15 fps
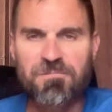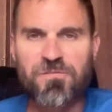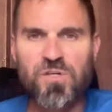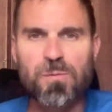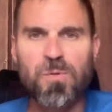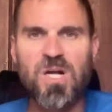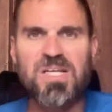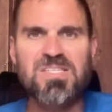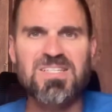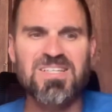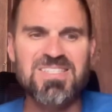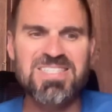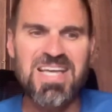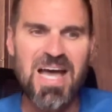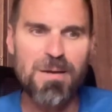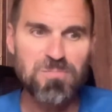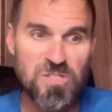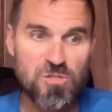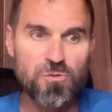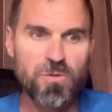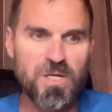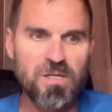for your body to adapt to
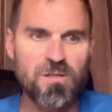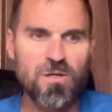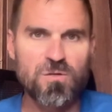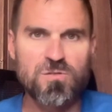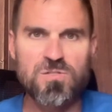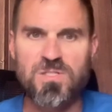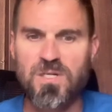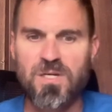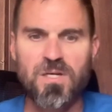doing those.